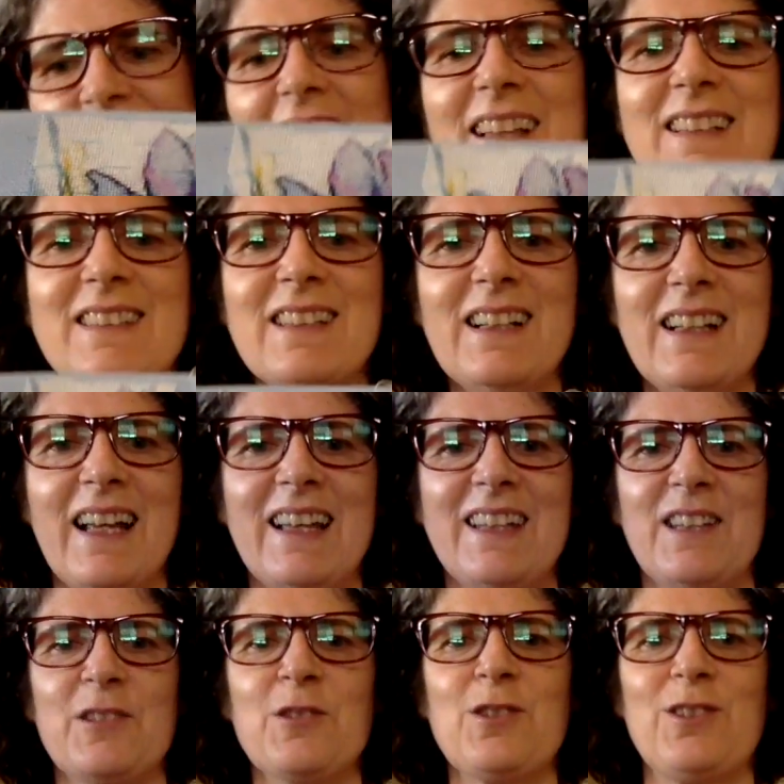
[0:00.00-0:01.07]
Still
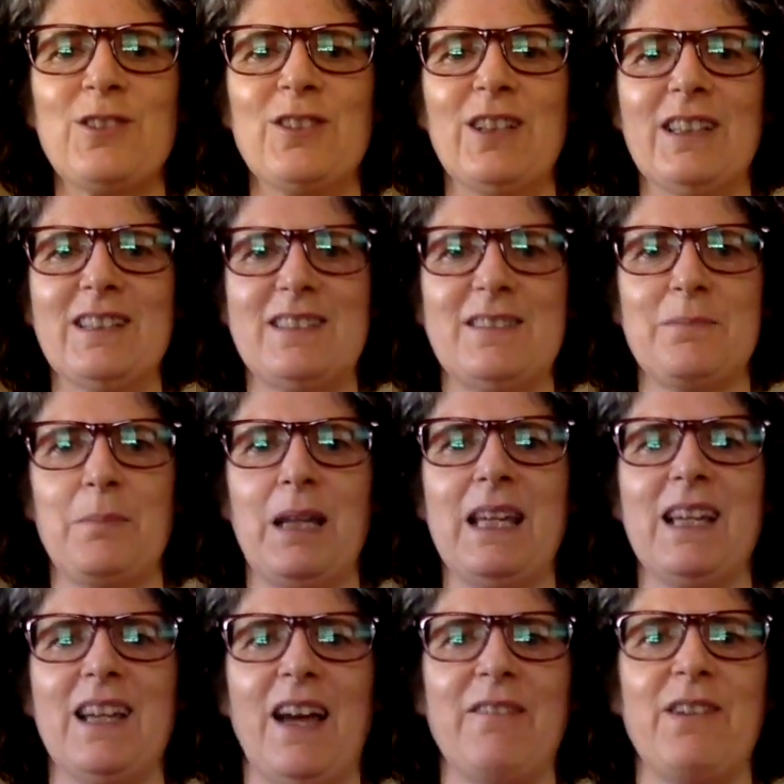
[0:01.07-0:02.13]
getting used to this
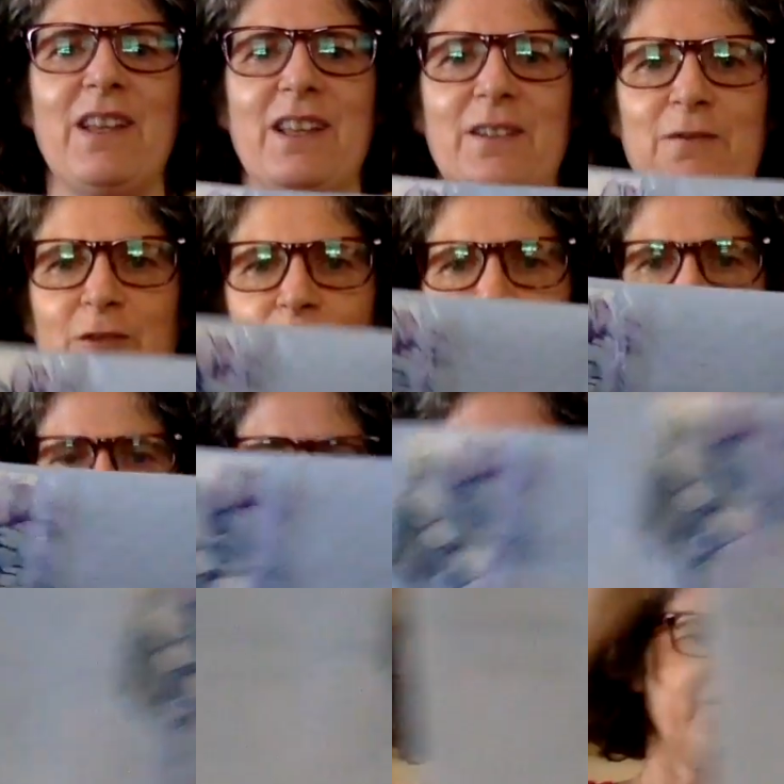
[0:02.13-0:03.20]
being everything in reverse.
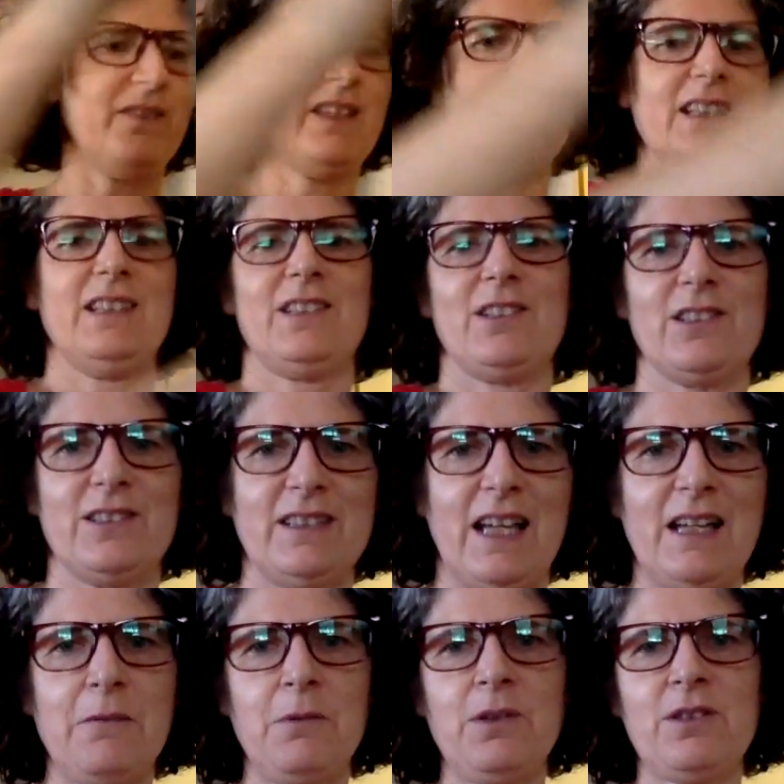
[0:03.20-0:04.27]
So
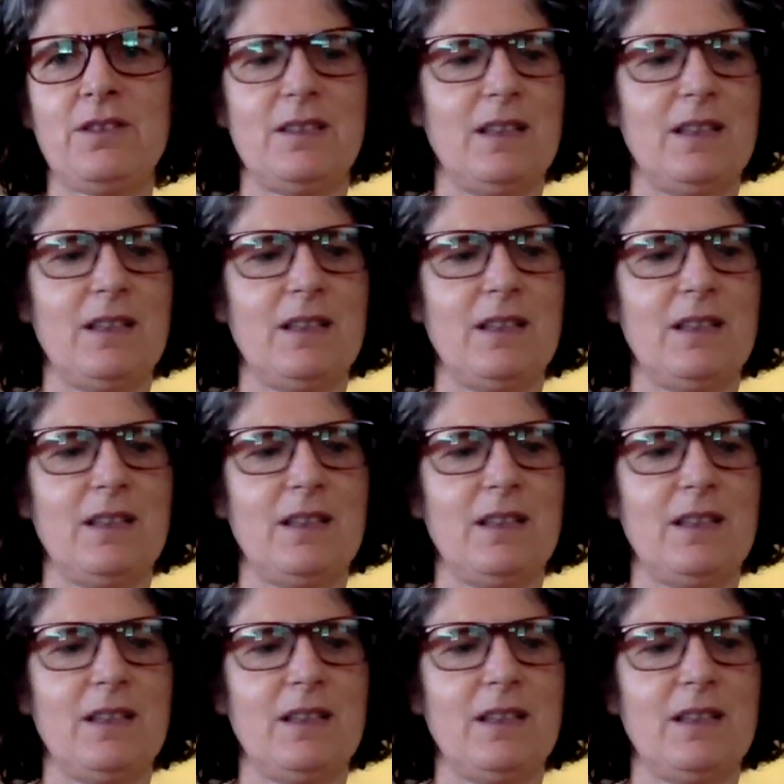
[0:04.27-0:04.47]
that was